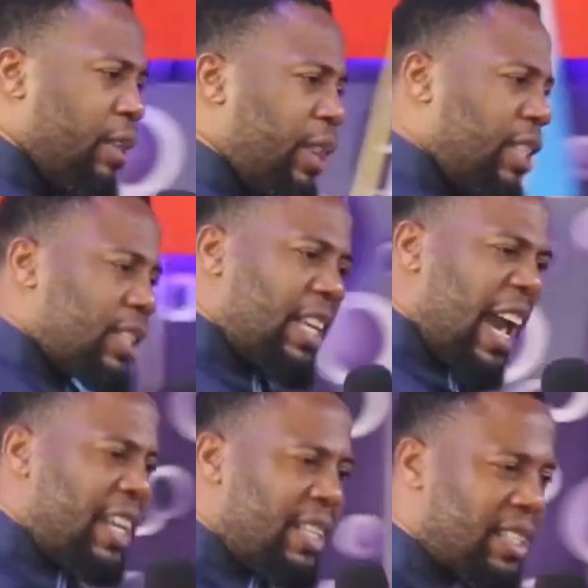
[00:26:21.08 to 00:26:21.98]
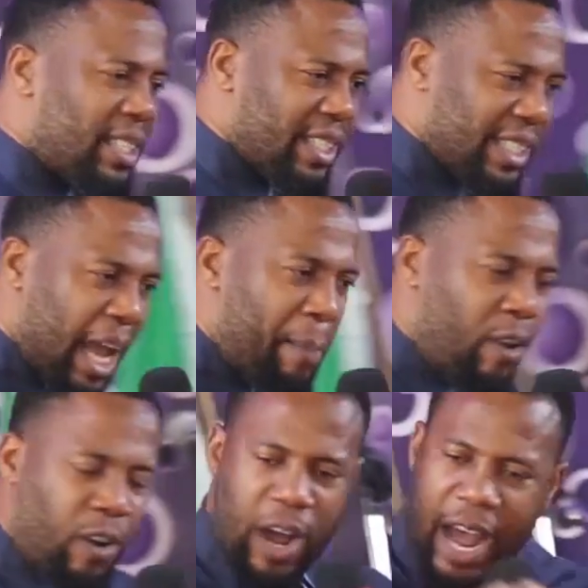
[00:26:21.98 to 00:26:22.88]
these guys, some,
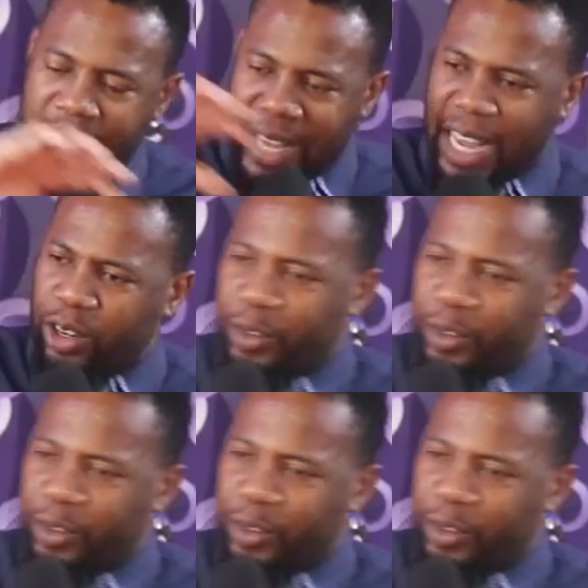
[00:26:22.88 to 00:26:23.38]
uh, like a lot